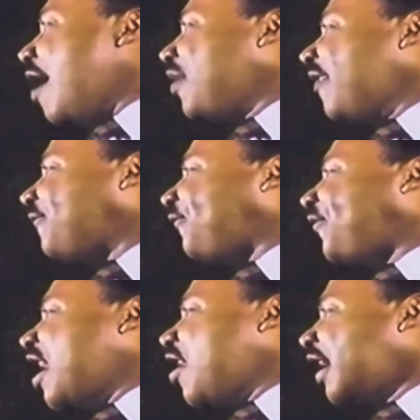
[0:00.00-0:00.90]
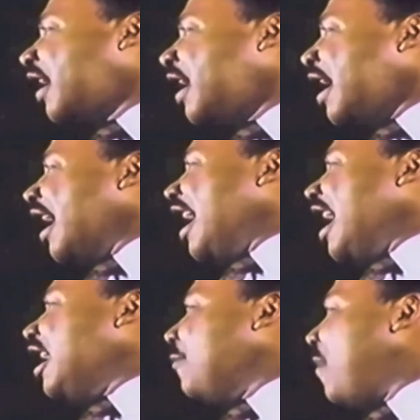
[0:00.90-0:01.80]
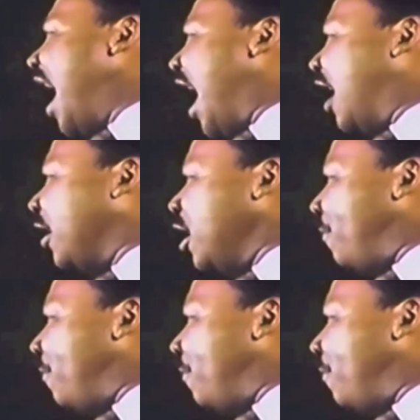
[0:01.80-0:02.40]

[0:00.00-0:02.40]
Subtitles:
I'm not fearing any man.